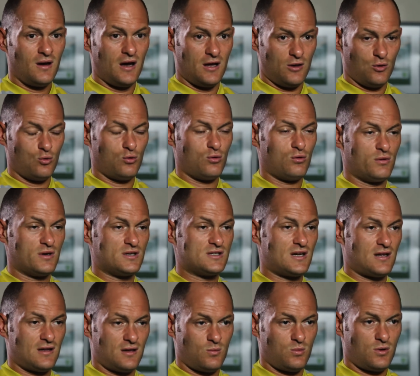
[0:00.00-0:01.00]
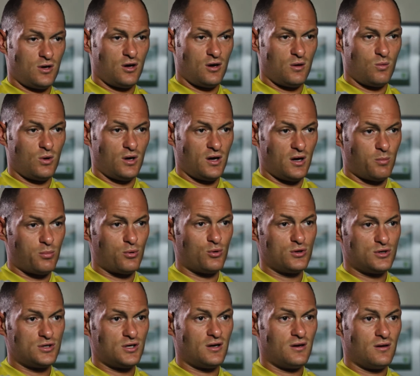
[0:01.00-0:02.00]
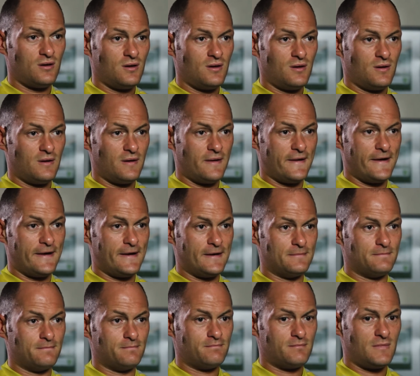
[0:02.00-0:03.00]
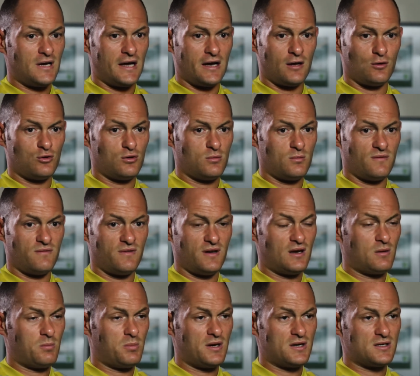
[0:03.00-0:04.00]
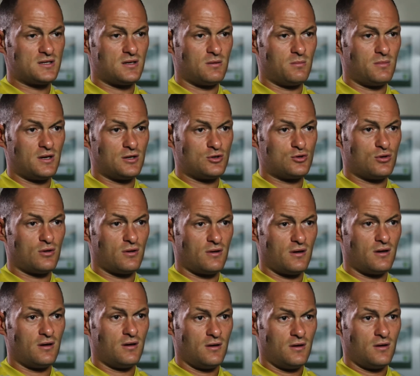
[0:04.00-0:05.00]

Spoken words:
I know exactly how I want to approach it, and I'll do my very best to make sure that